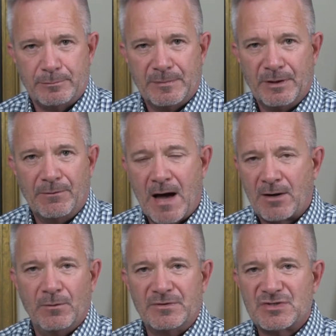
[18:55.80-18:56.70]
not
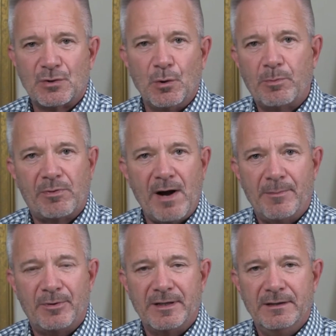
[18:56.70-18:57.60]
on the school
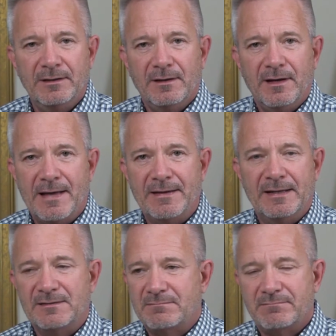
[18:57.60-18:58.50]
property, and
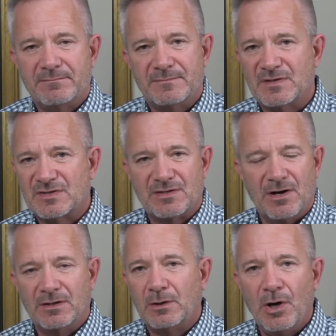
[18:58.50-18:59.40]
then just
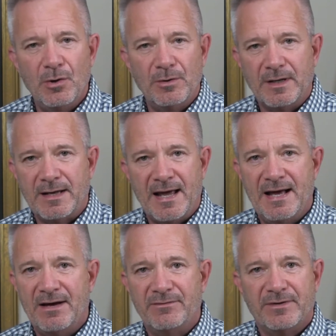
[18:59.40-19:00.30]
unload and
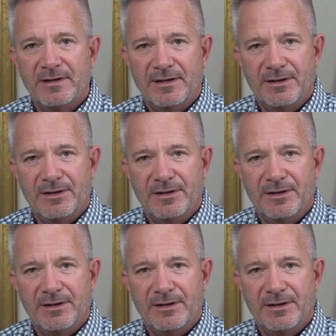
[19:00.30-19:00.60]
have,